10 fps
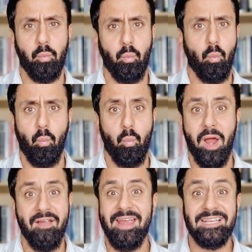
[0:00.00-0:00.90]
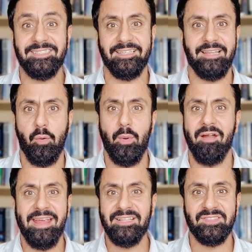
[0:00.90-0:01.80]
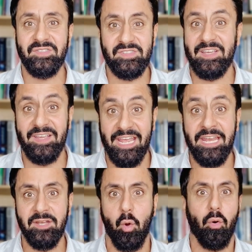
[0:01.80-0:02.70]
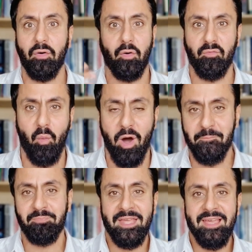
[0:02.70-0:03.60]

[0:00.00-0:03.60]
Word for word: where is it that we are insincere in, or of what,